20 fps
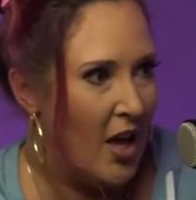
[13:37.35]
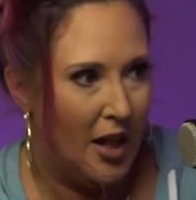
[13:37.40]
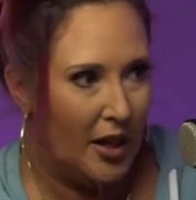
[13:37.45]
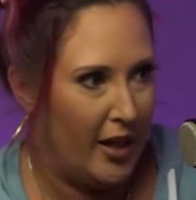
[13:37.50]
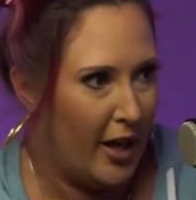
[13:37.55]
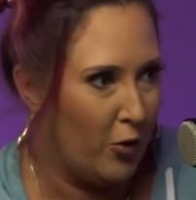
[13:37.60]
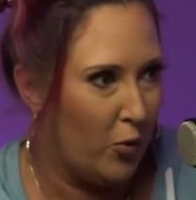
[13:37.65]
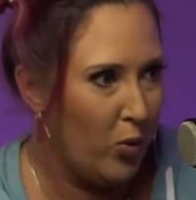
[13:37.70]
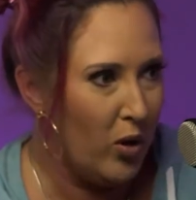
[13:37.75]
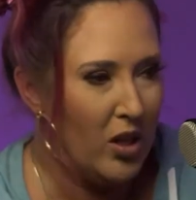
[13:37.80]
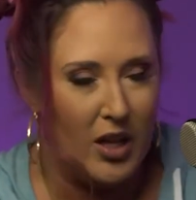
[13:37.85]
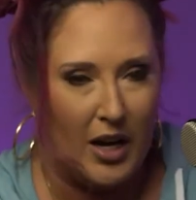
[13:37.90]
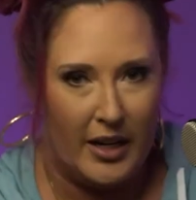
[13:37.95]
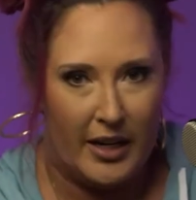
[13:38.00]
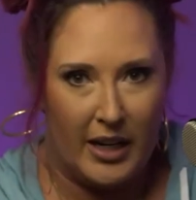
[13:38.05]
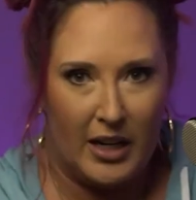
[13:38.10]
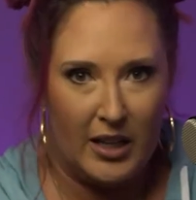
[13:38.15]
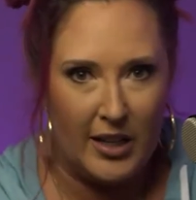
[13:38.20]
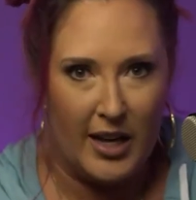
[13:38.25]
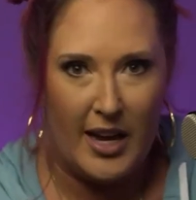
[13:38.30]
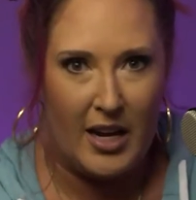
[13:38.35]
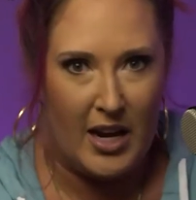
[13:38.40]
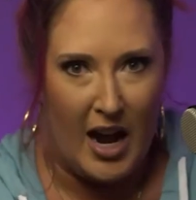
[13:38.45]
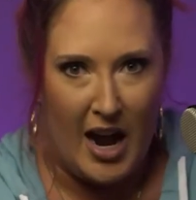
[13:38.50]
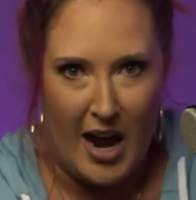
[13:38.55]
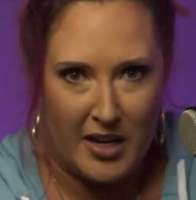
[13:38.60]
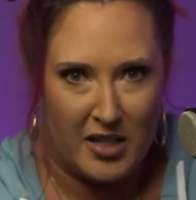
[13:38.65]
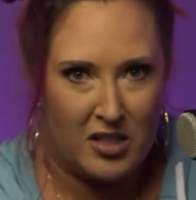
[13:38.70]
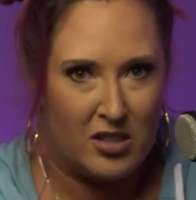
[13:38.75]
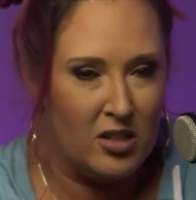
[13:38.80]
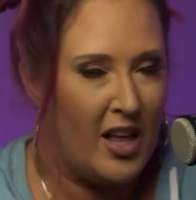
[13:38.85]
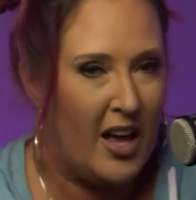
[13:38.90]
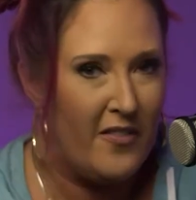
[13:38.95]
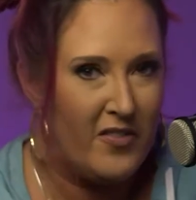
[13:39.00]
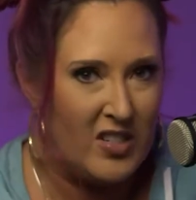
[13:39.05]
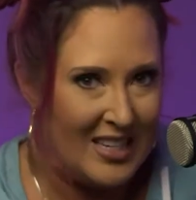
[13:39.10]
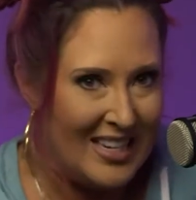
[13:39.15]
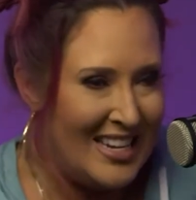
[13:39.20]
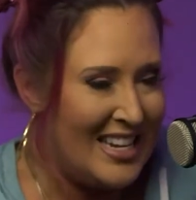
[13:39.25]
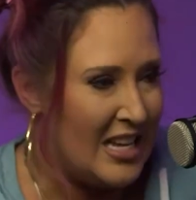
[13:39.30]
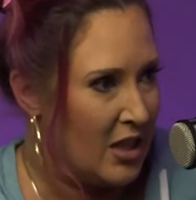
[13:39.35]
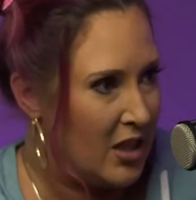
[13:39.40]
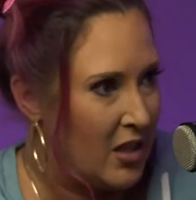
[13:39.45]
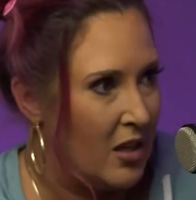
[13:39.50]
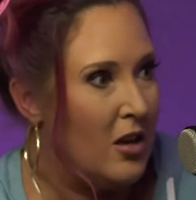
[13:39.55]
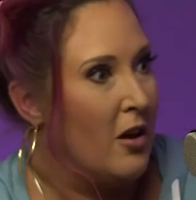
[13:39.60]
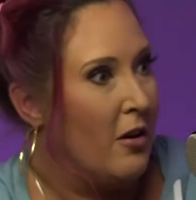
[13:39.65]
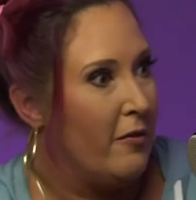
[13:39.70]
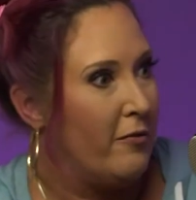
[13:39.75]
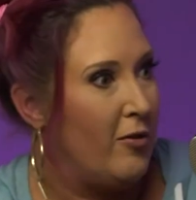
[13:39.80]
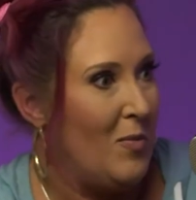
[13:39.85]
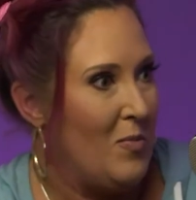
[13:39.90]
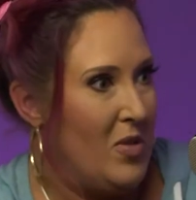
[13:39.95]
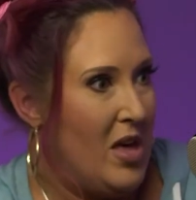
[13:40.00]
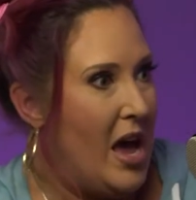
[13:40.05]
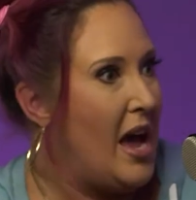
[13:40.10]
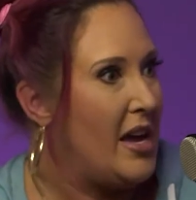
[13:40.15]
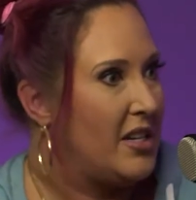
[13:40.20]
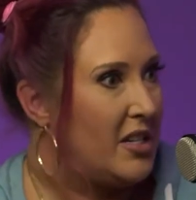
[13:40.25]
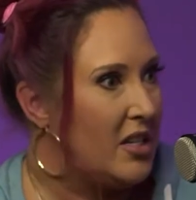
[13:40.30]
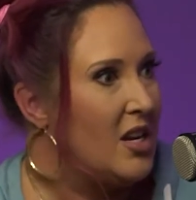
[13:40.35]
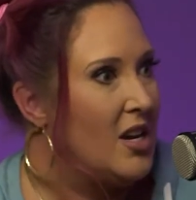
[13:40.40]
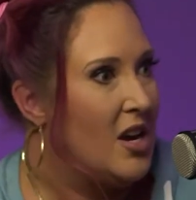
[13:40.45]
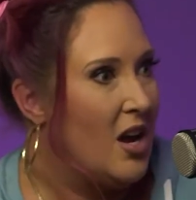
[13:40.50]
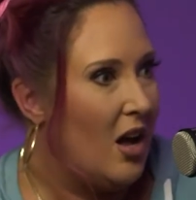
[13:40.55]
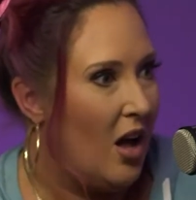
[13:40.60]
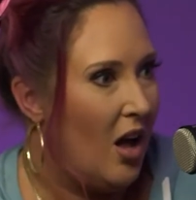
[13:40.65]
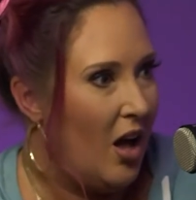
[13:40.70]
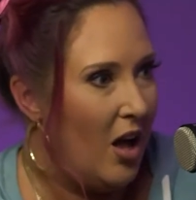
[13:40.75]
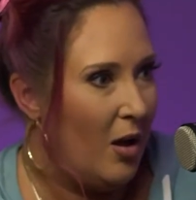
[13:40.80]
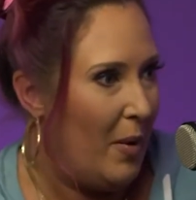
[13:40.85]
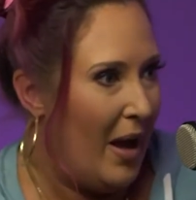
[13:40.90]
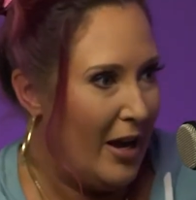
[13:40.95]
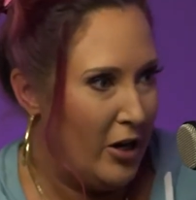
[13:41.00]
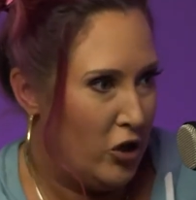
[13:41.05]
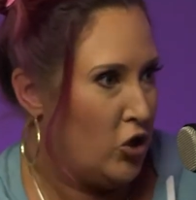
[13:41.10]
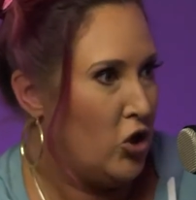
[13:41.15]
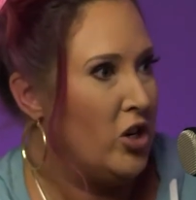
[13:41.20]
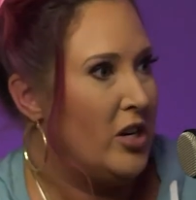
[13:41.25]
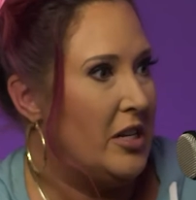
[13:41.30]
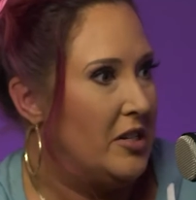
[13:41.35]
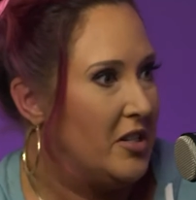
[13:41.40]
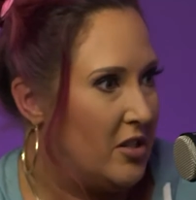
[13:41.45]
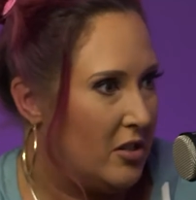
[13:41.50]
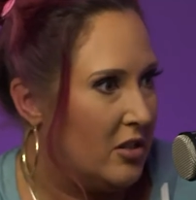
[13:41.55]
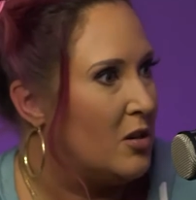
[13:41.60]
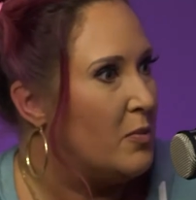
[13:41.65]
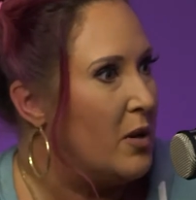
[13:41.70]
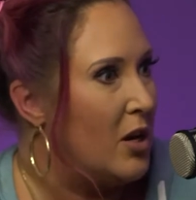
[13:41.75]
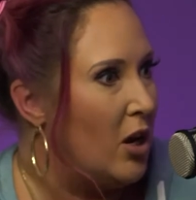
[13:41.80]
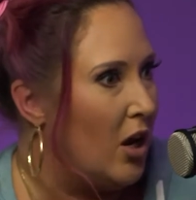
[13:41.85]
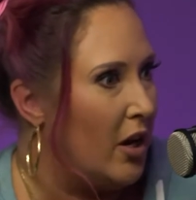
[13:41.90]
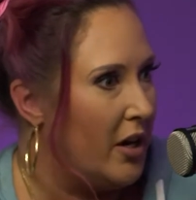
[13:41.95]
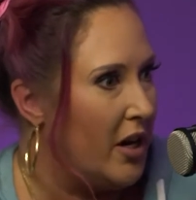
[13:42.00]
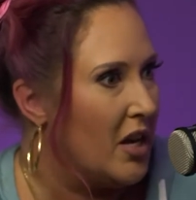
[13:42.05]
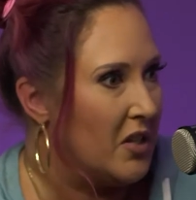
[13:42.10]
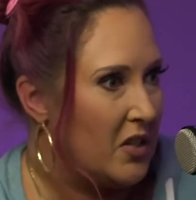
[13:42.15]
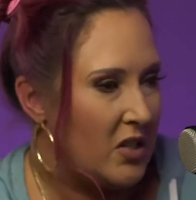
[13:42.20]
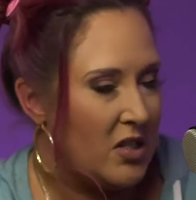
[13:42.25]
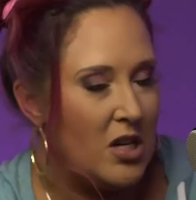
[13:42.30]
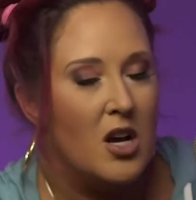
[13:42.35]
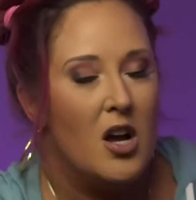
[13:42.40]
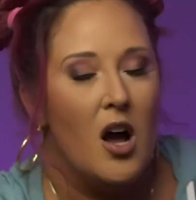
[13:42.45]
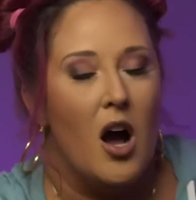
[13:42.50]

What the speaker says: Like we're lucky. Like I still have teeth from that. I shouldn't, to be honest.